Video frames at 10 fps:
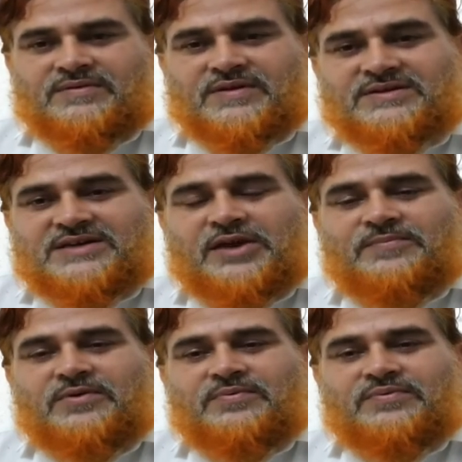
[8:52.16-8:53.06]
such
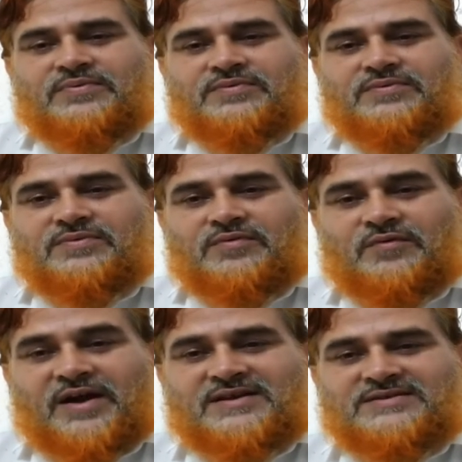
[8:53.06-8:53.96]
type of
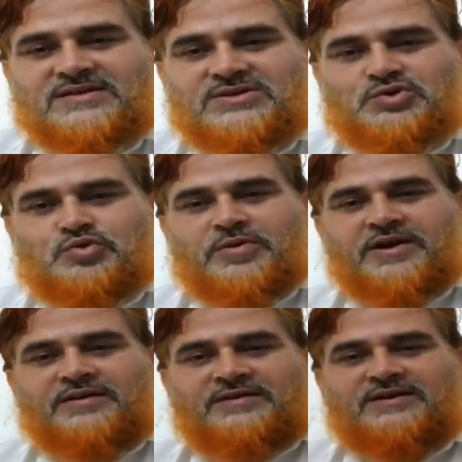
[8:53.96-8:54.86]
viruses to
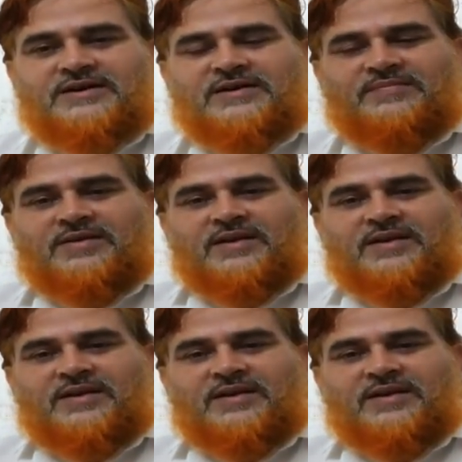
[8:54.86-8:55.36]
be entered